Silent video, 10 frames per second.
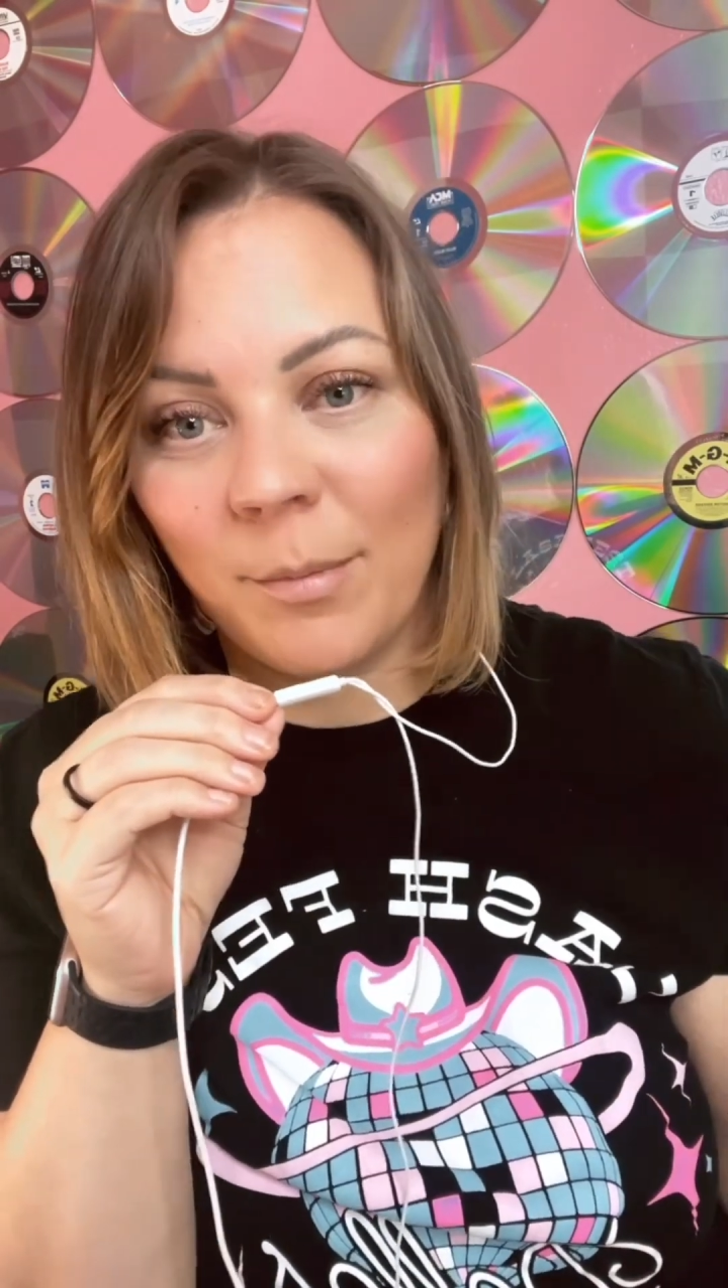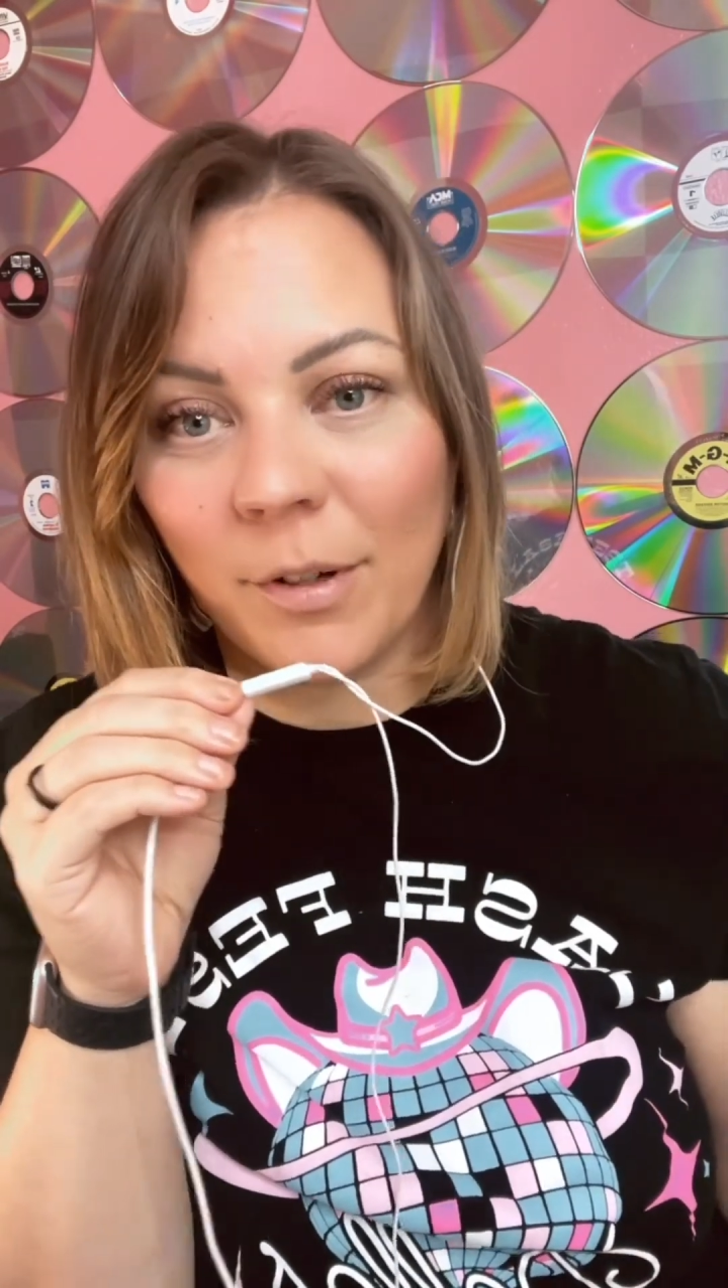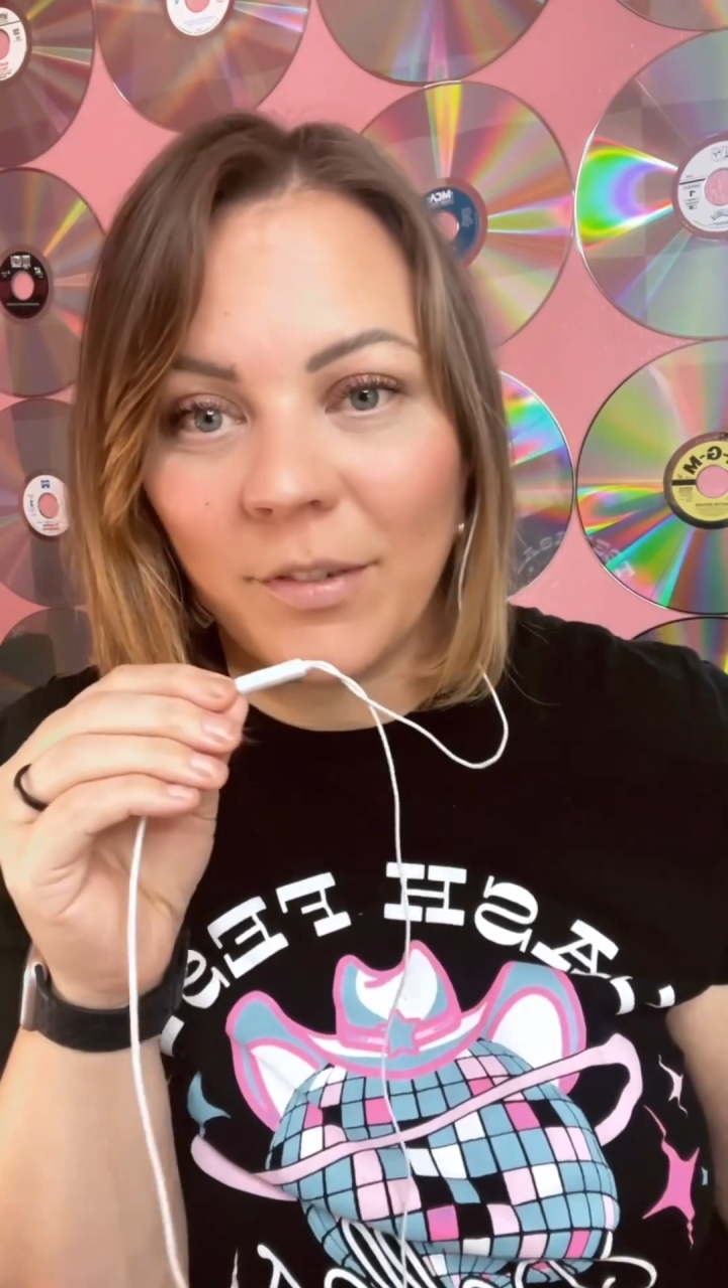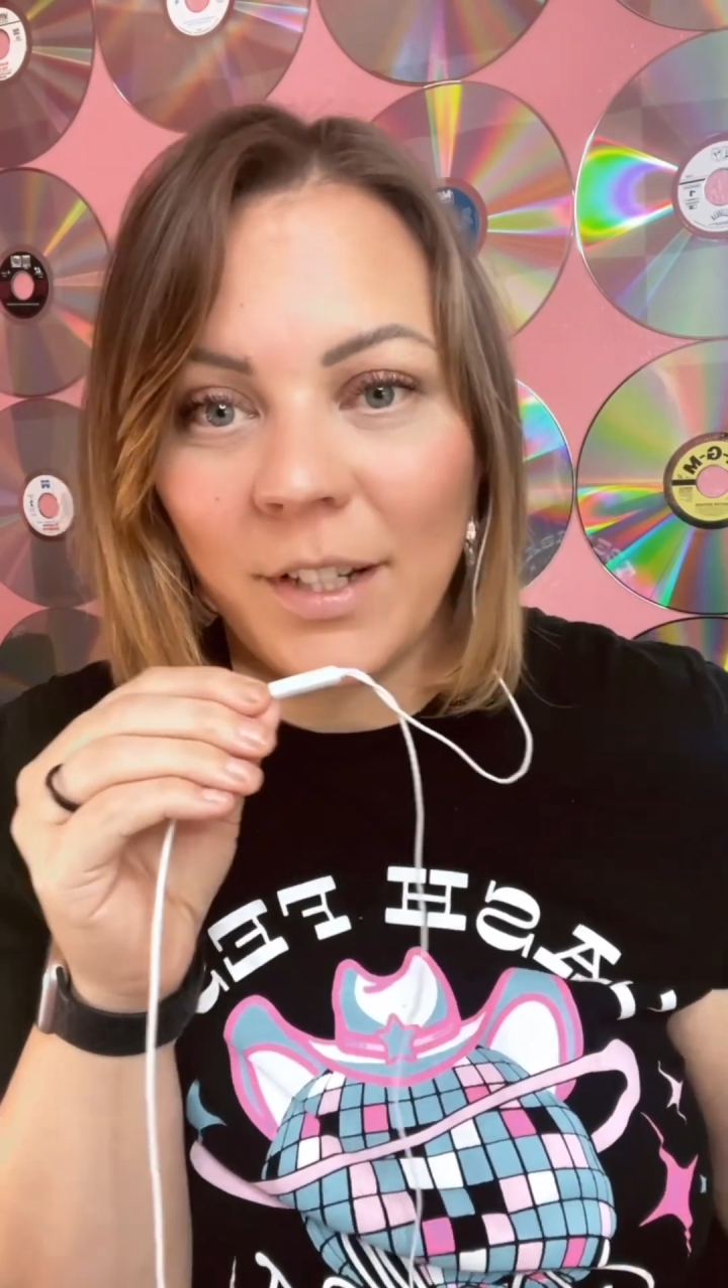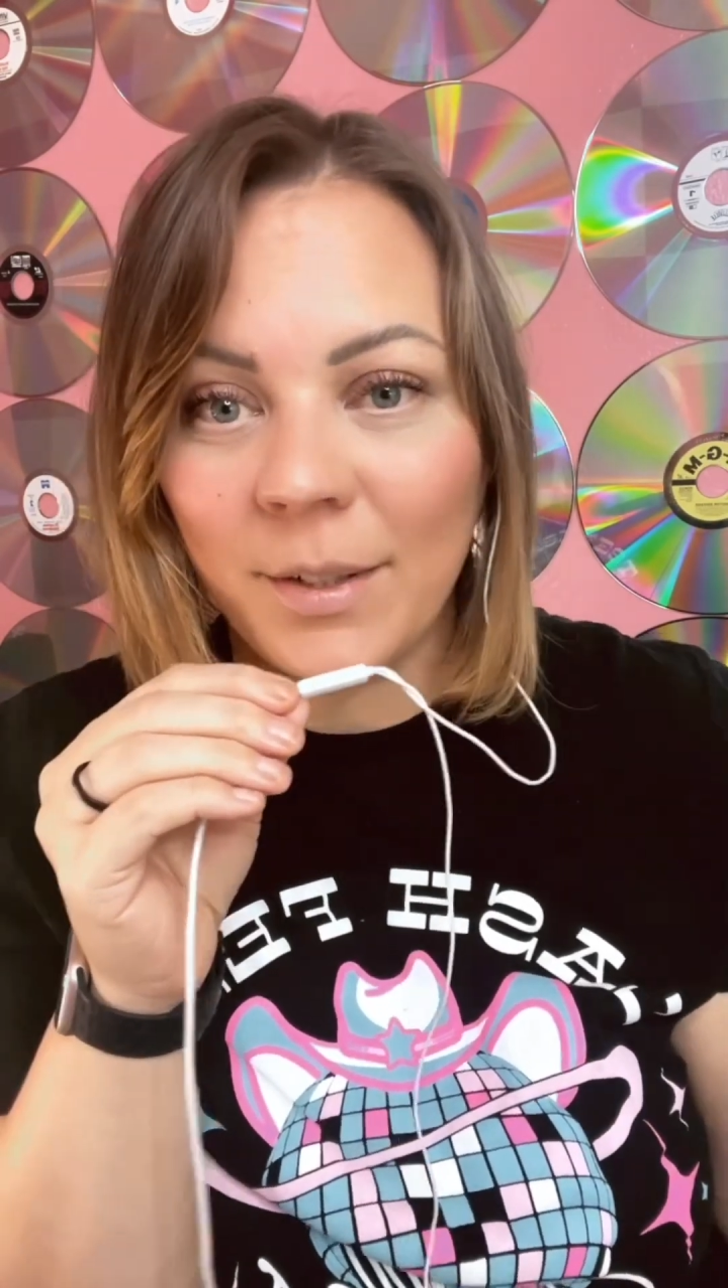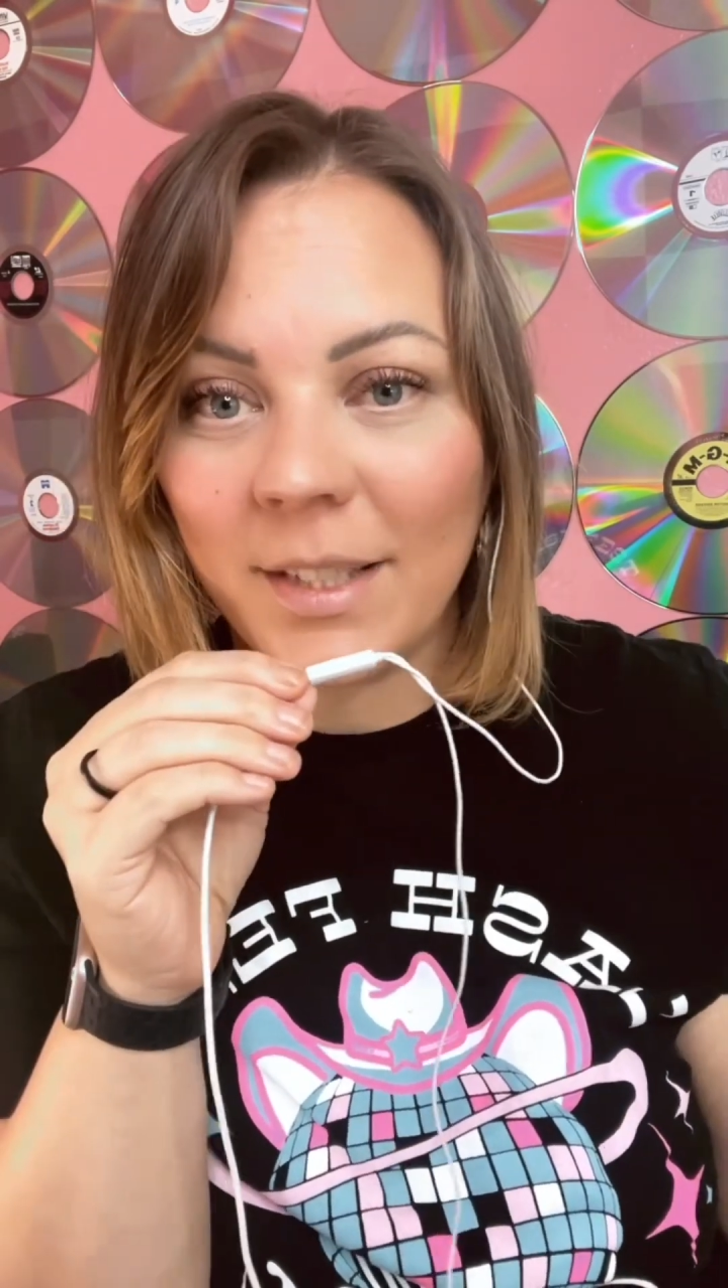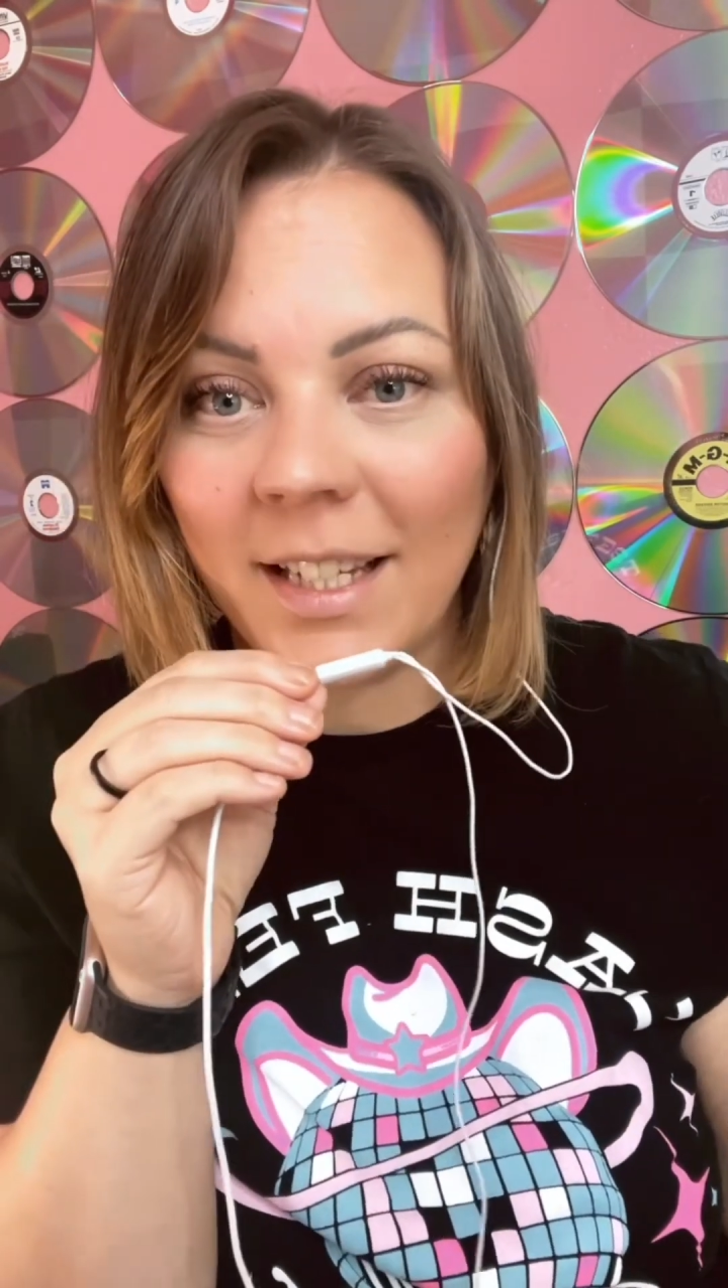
more videos